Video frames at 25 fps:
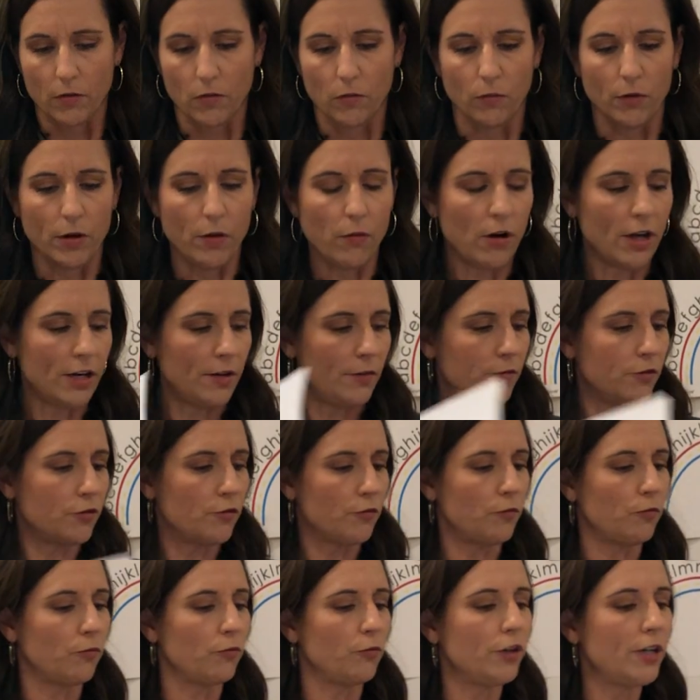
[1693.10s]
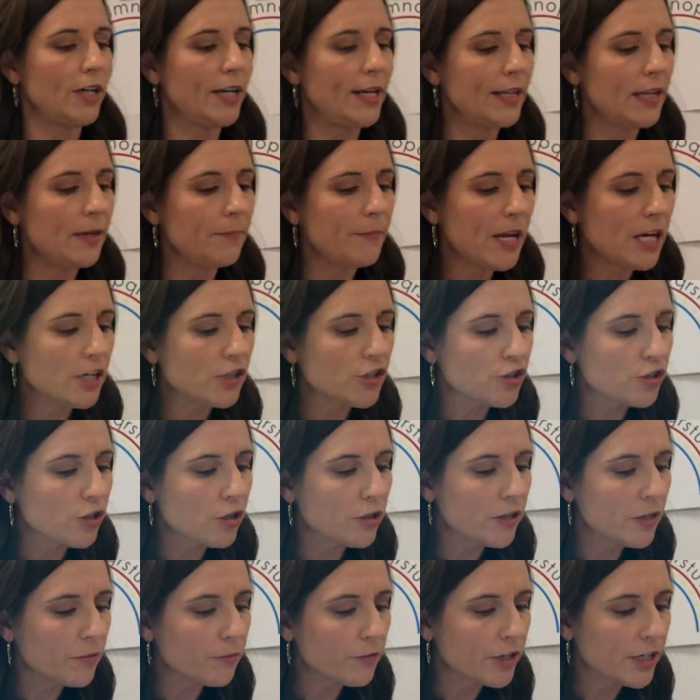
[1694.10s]
we want to really make sure
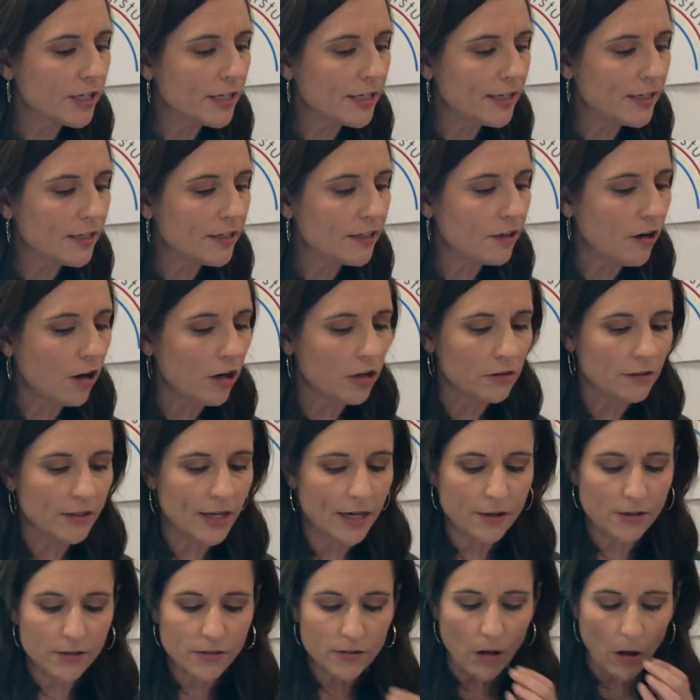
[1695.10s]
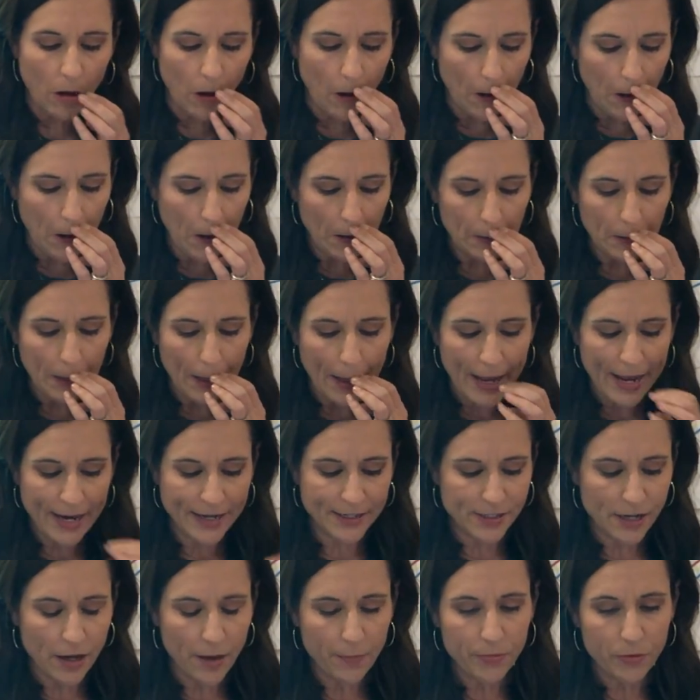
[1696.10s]
that we're going to get our letters all
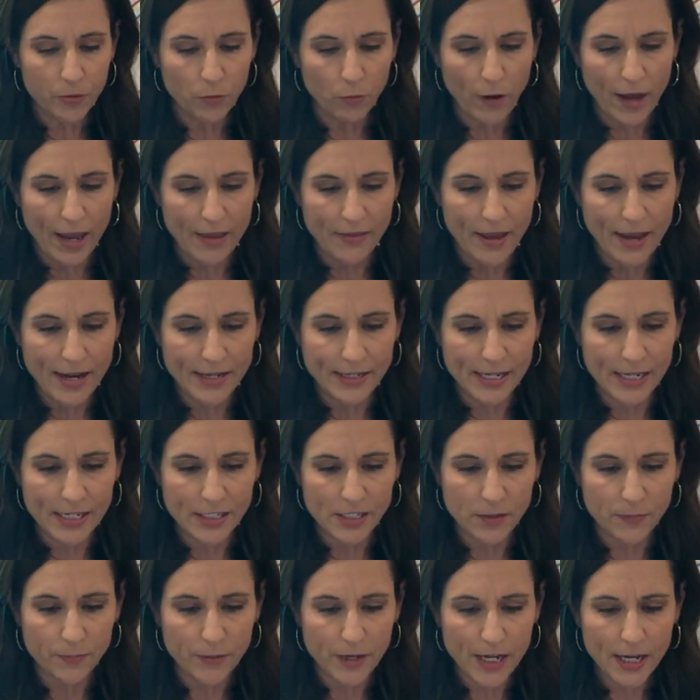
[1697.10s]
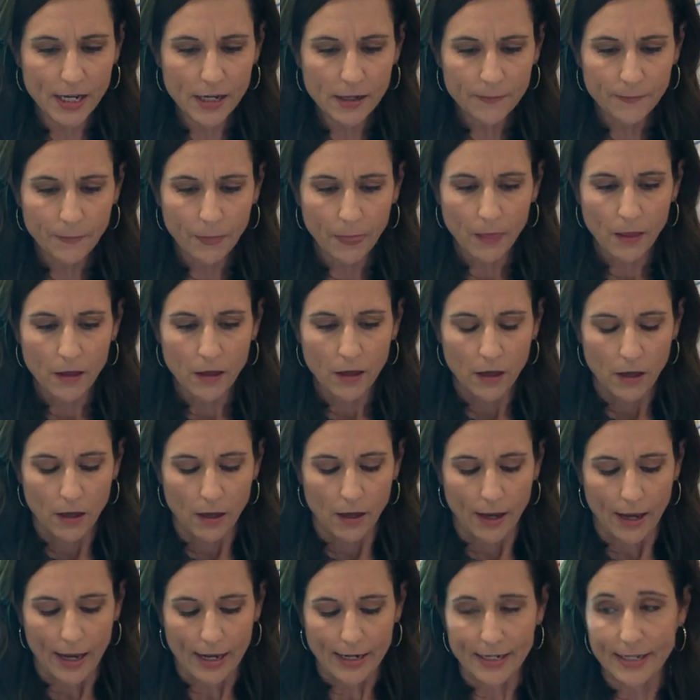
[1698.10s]
lined up the way they need to be.
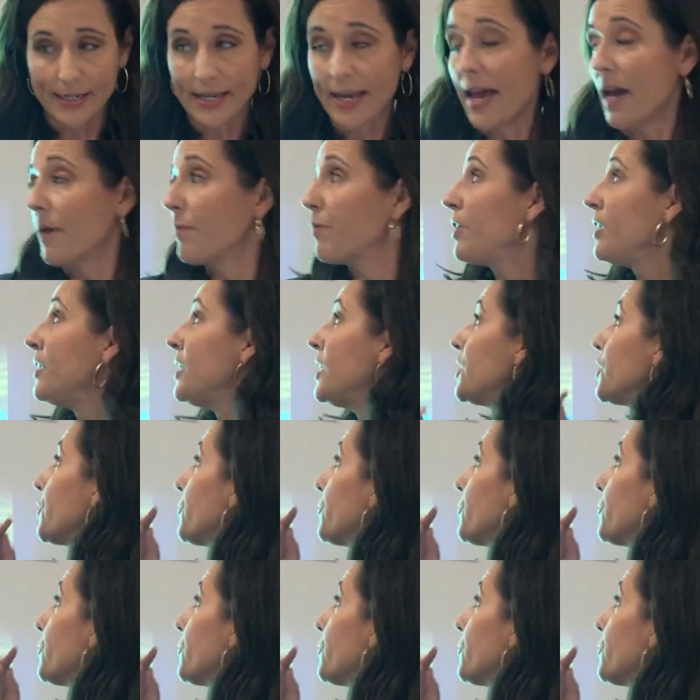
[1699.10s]
And again, we need